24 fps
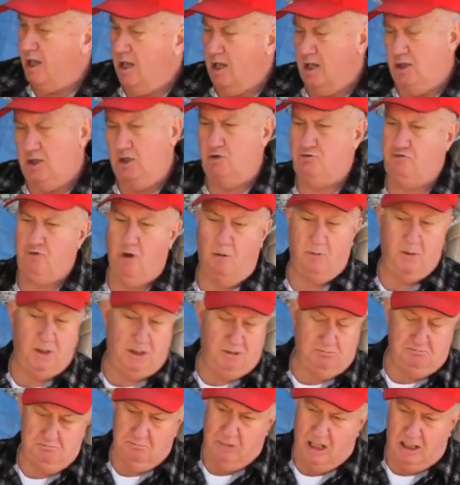You drop it
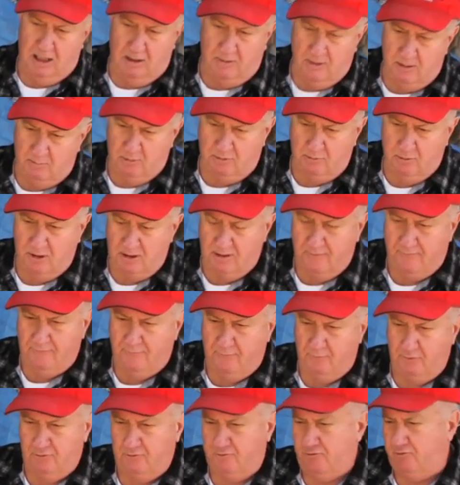anything between a
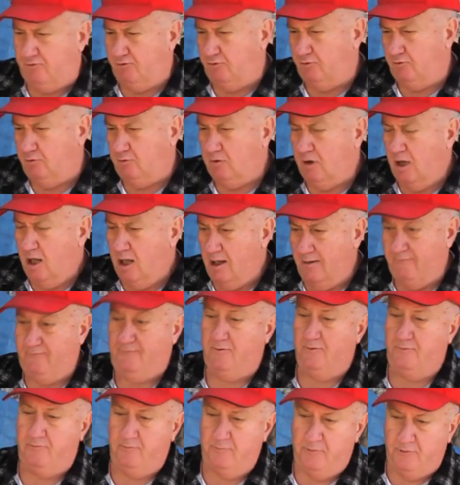foot
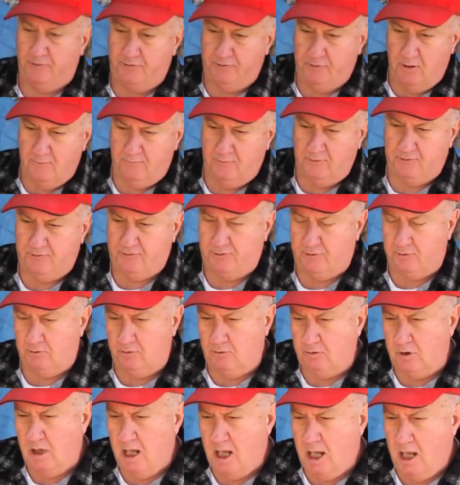from the surface
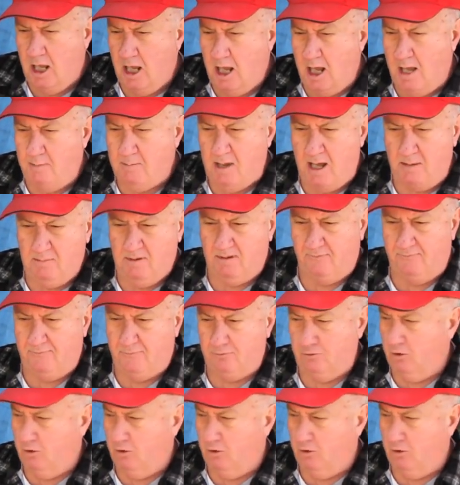to maybe a foot